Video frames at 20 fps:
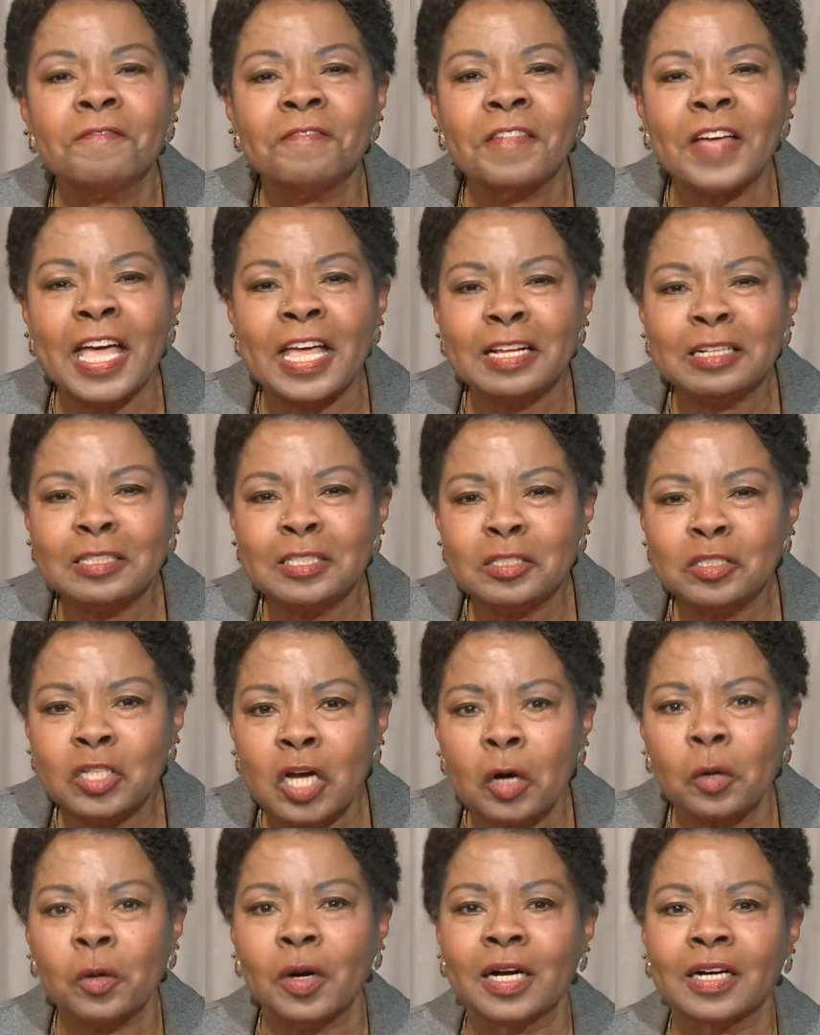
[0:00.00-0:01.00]

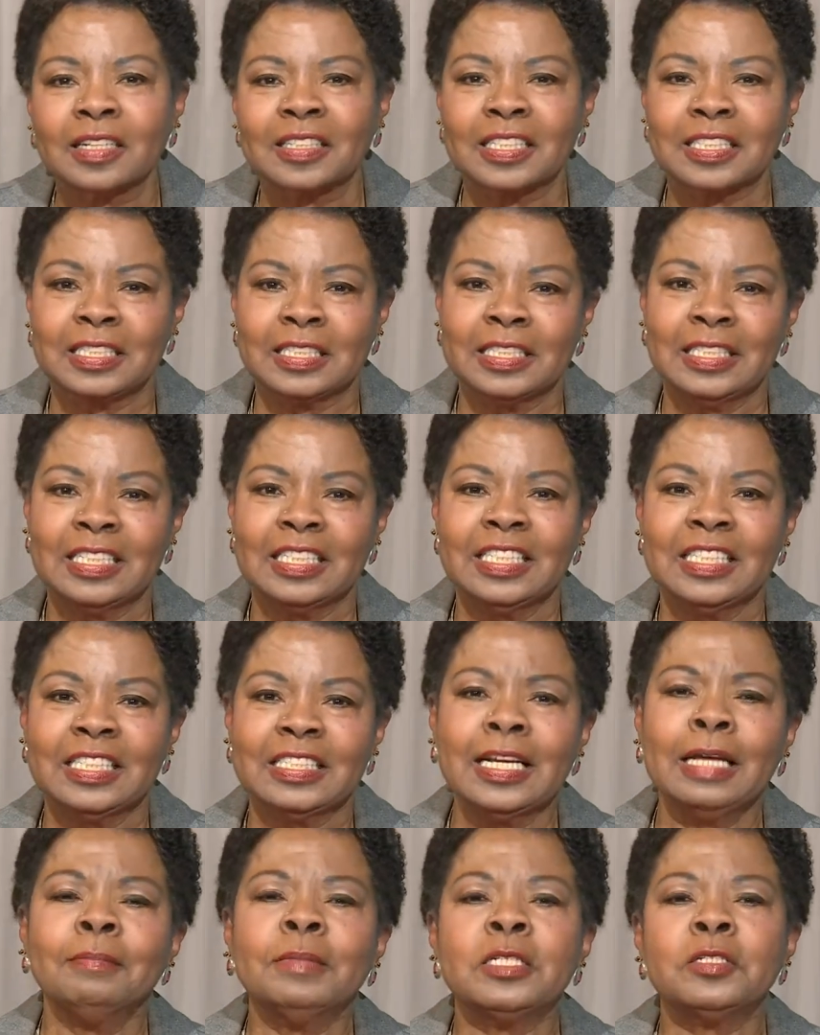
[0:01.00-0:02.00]

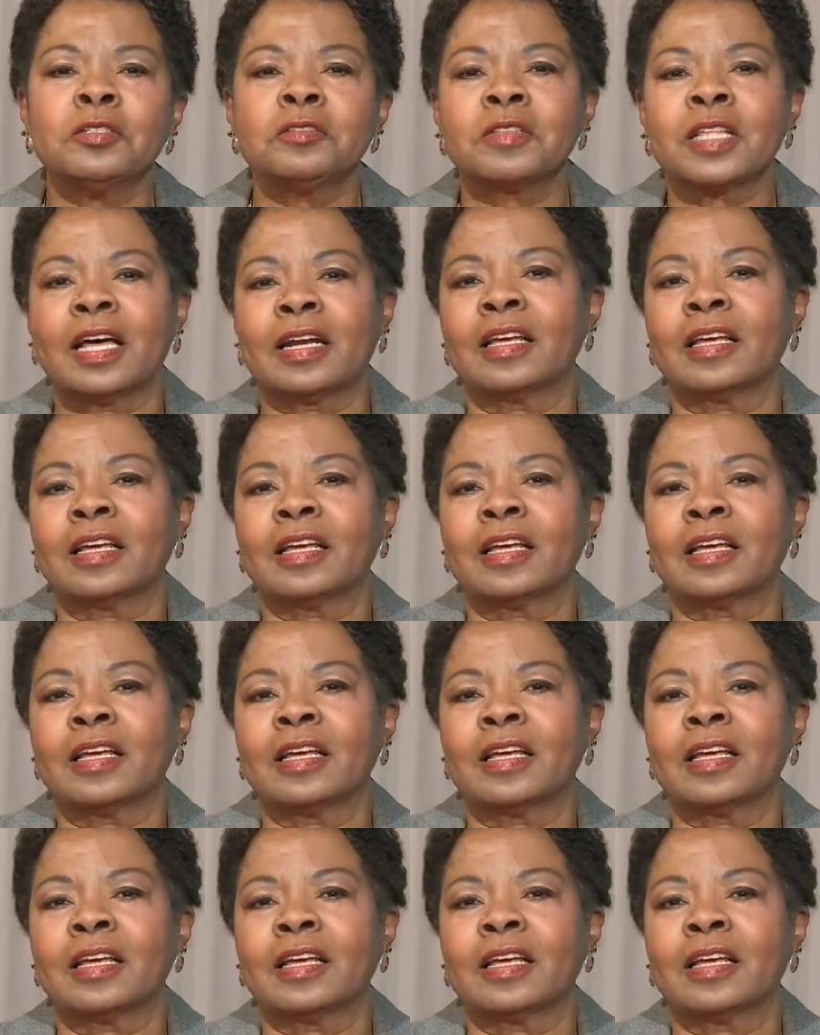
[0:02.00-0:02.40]
Let me do that